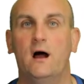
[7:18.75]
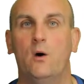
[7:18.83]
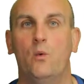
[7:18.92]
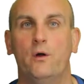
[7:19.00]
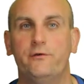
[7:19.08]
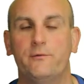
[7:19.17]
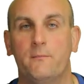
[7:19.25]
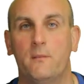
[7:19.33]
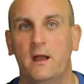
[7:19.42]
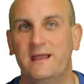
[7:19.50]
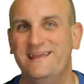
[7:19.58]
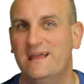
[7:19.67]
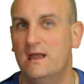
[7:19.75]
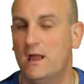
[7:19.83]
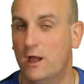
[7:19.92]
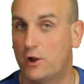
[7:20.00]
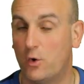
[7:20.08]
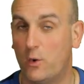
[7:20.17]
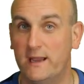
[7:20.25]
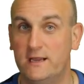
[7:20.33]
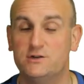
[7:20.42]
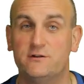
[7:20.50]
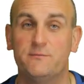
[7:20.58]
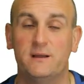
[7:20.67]
I want my
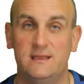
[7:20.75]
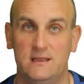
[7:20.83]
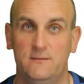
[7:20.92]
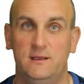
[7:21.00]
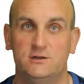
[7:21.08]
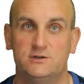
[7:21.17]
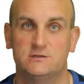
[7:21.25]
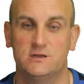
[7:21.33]
equation of my image.